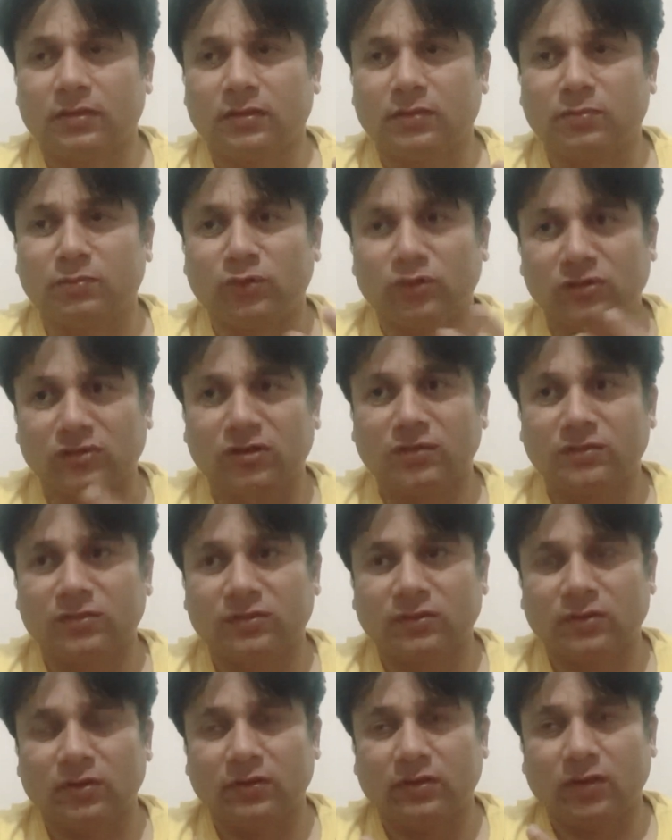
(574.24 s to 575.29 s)
the
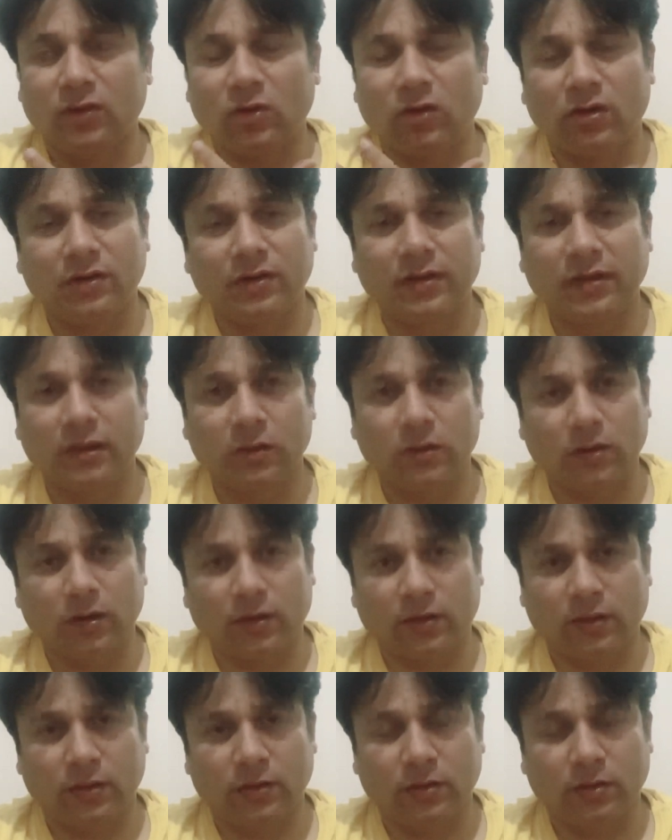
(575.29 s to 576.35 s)
Muslims, they already
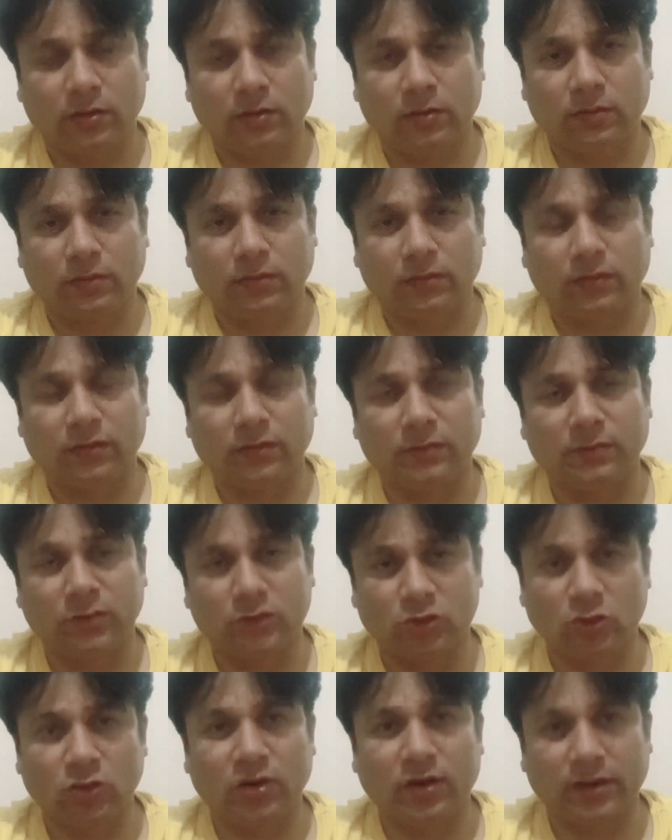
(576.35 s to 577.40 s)
got their
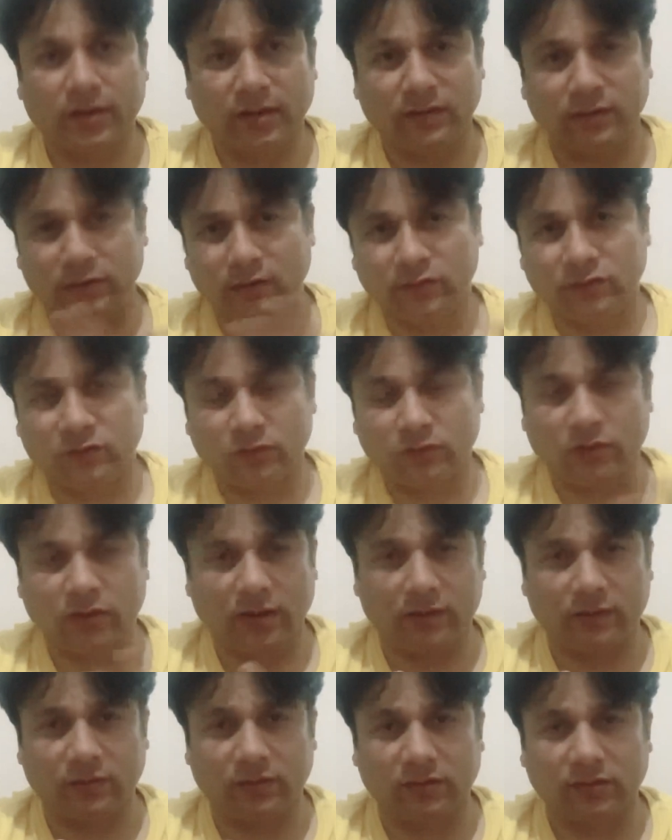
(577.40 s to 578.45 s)
majority in these two
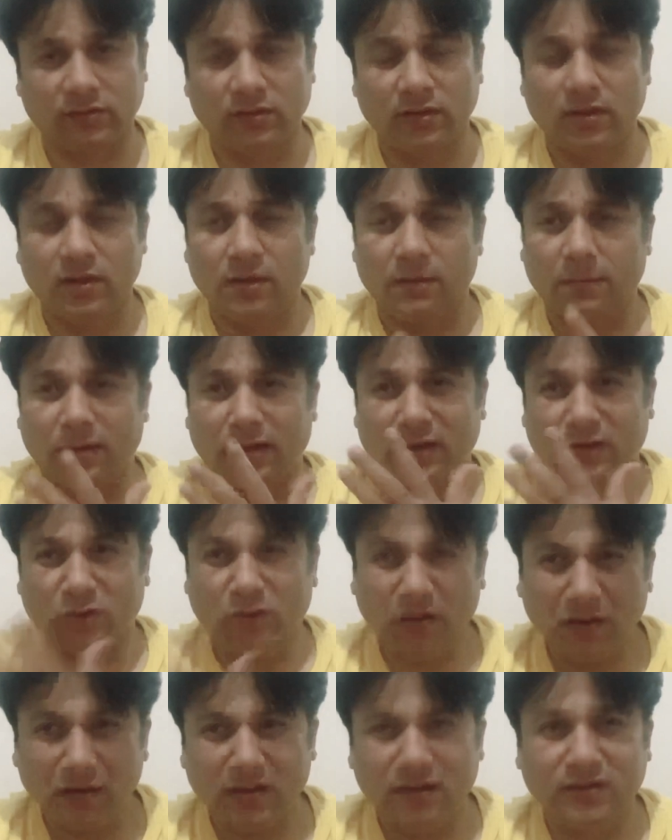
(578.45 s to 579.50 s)
countries.
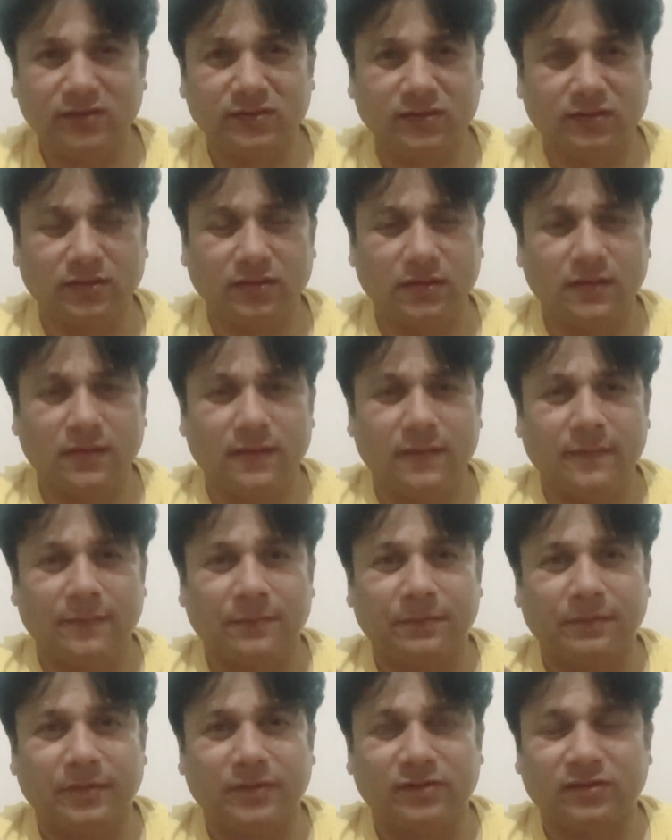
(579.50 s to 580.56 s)
Minorities,
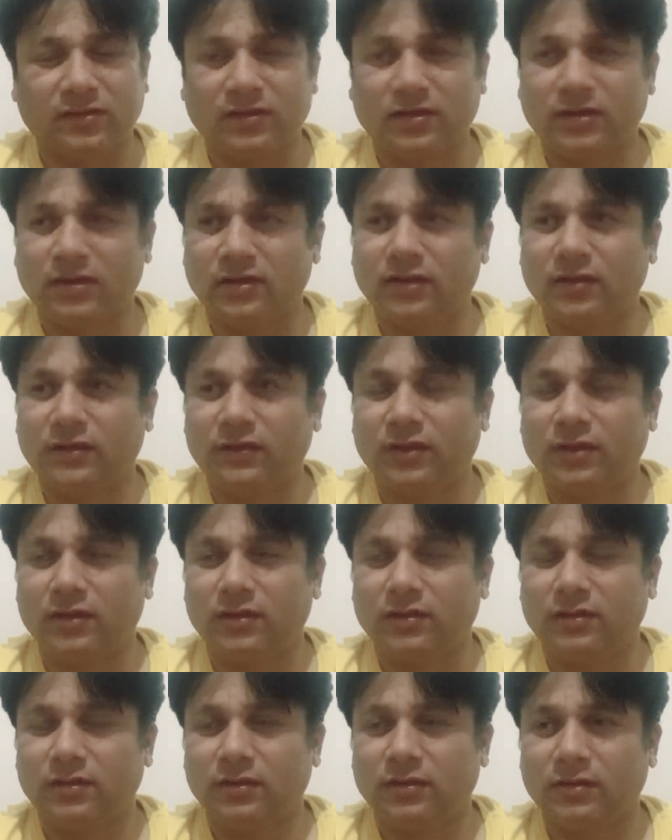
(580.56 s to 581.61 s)
basically
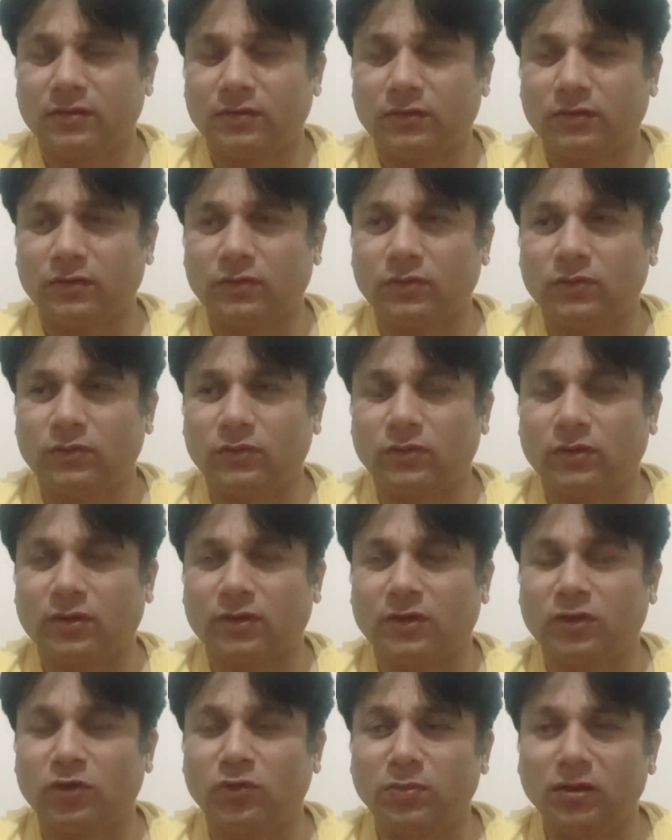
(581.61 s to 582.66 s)
who are
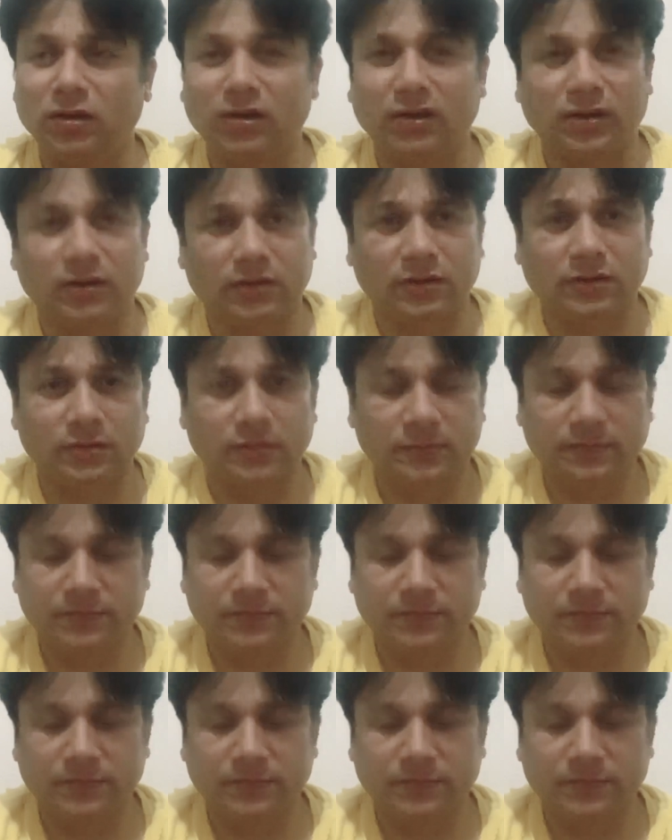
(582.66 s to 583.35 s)
humiliated